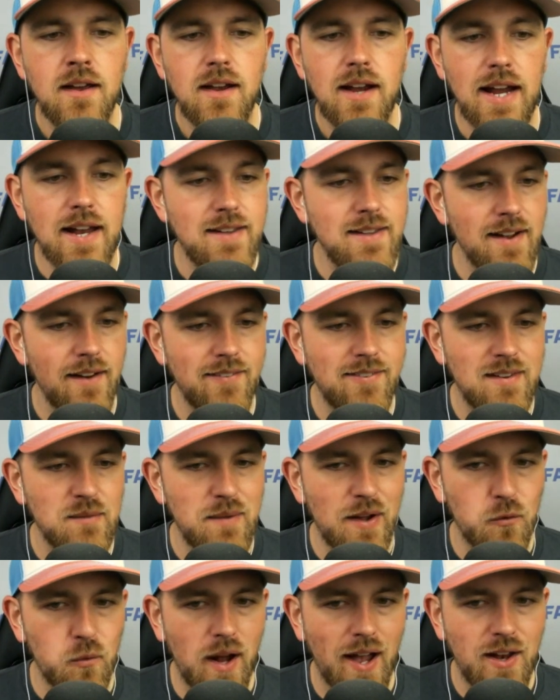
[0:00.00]
It does seem
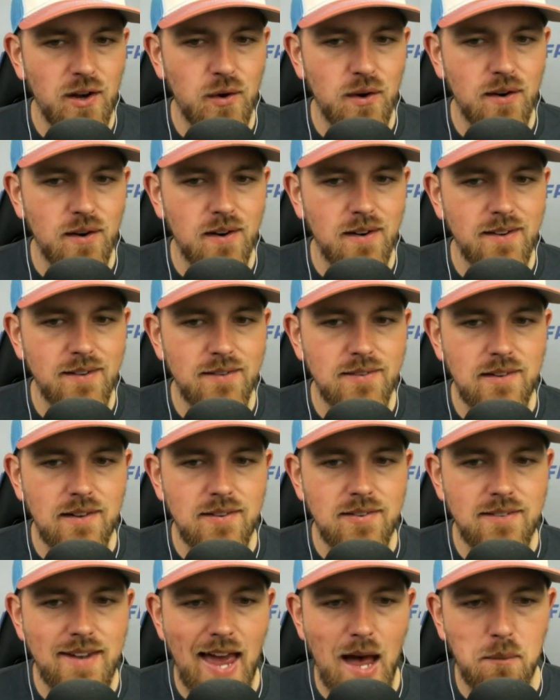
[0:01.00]
like Ryan O'Hearn is
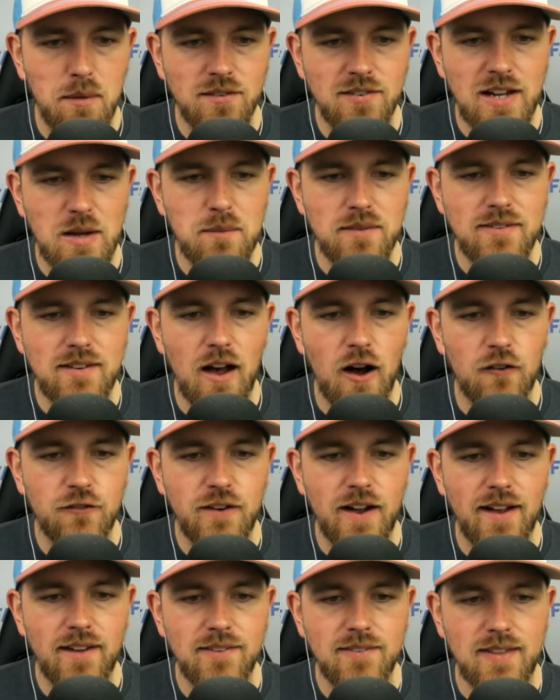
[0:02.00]
establishing himself
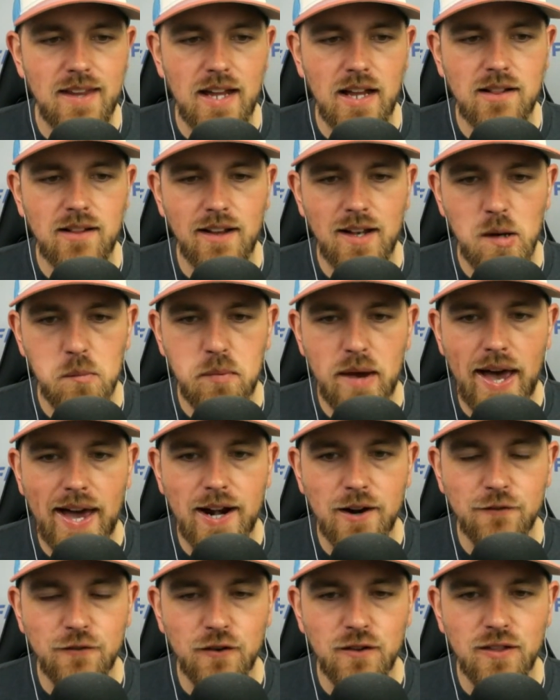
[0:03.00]
as the cleanup
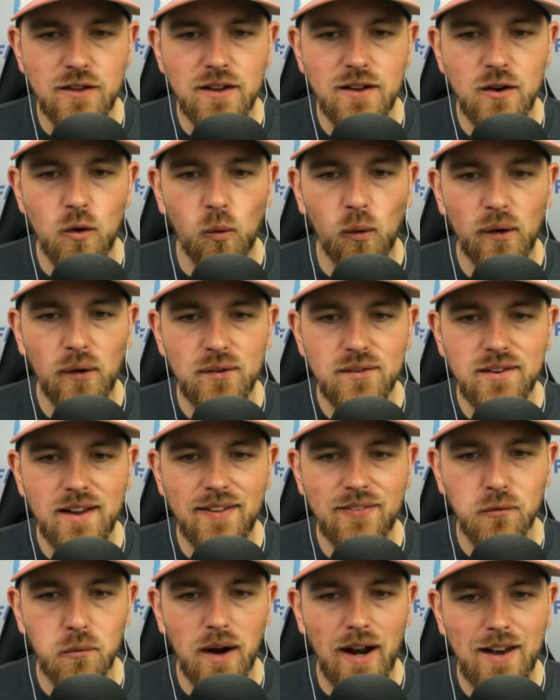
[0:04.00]
batter for the Orioles
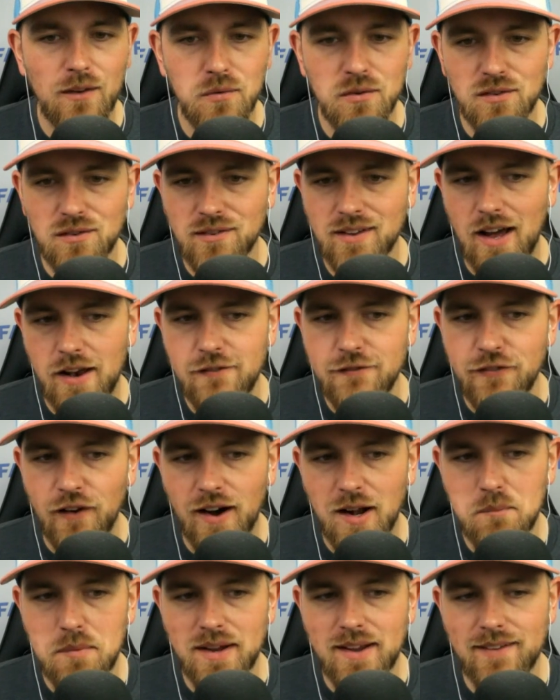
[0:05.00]
against righties, which is kind of
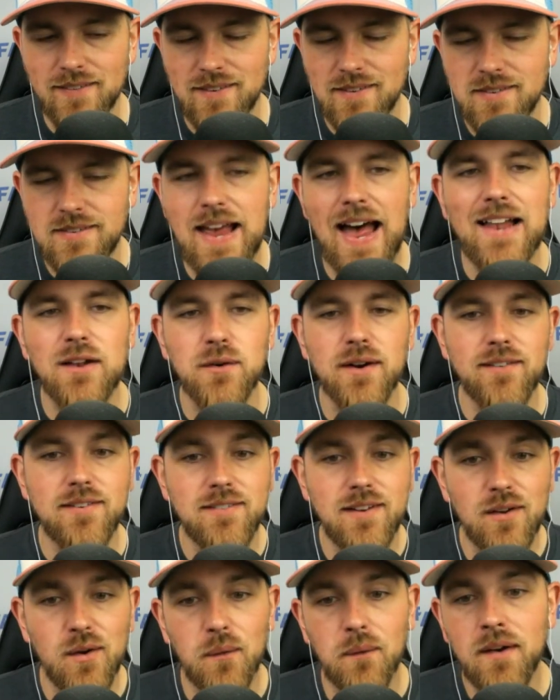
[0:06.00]
fun because the salary is
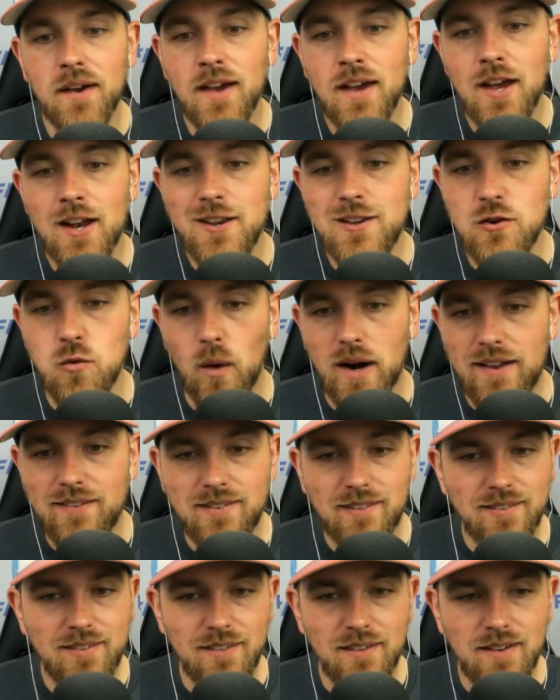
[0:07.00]
still
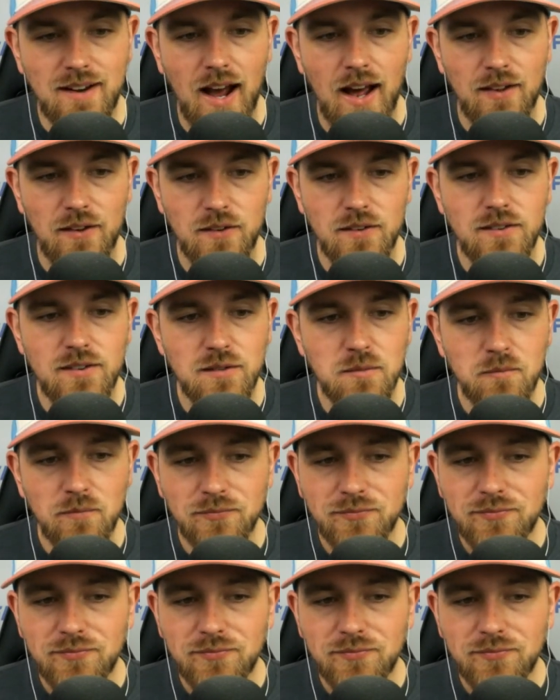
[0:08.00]
twenty-six hundred dollars,